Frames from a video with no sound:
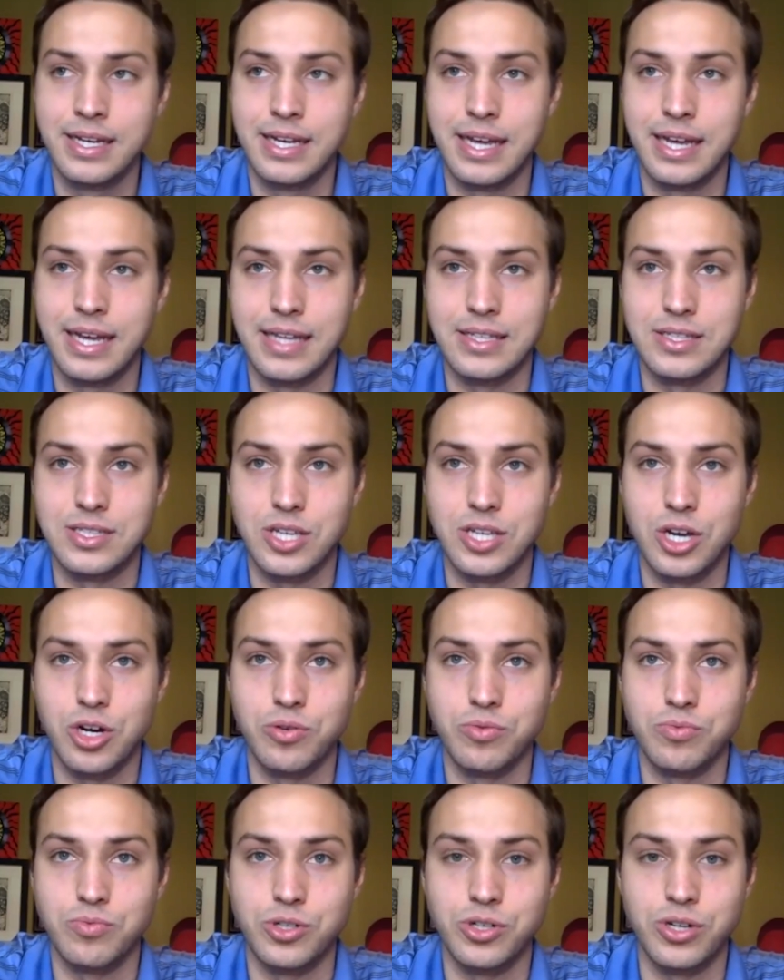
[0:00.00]
And
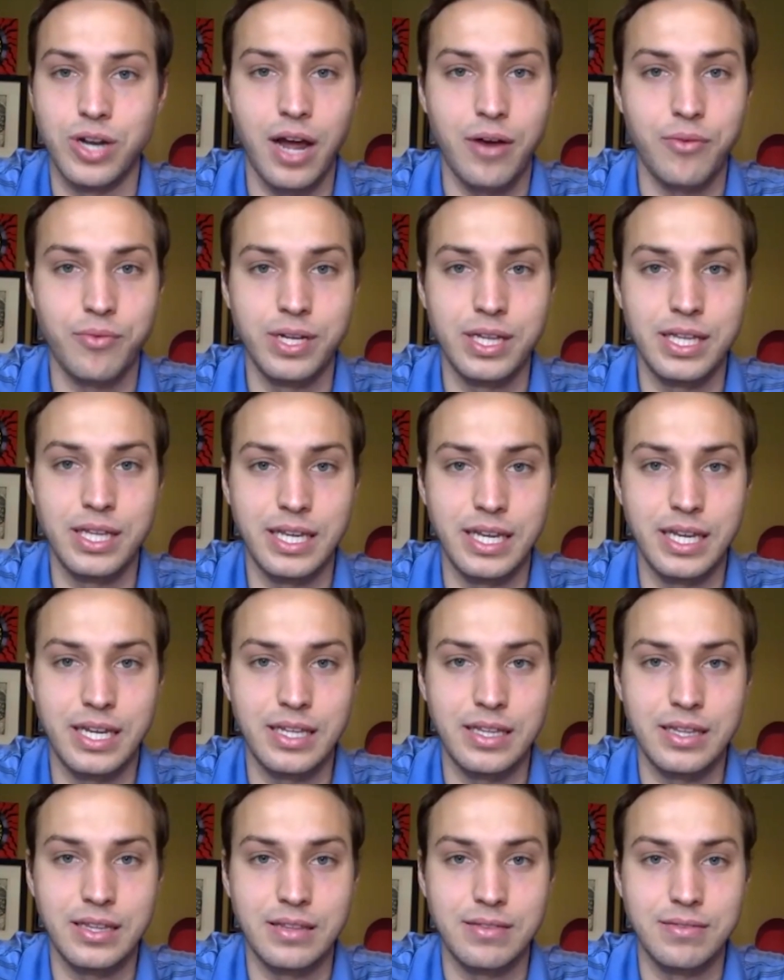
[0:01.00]
so you're not really
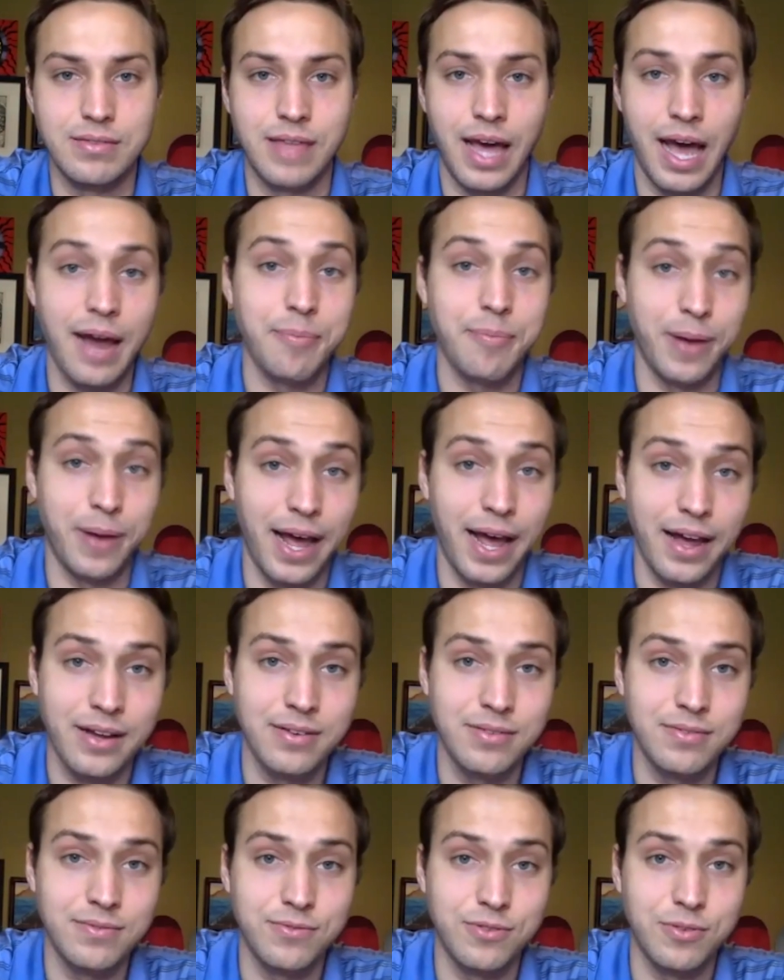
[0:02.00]
getting that back
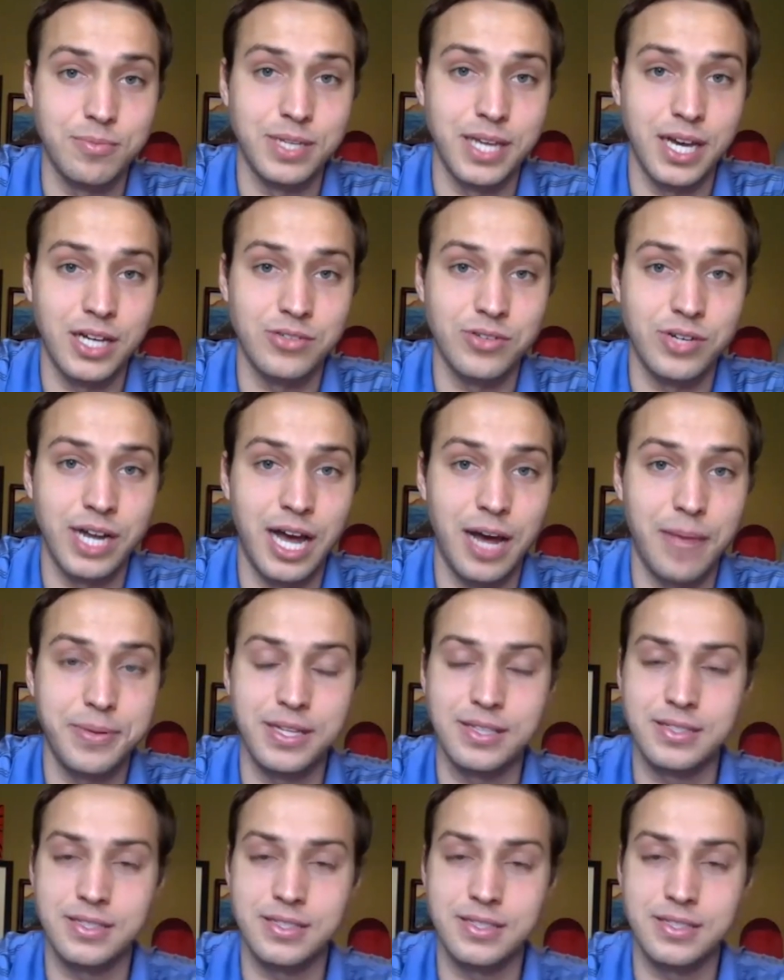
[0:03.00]
from DeAndre Hopkins.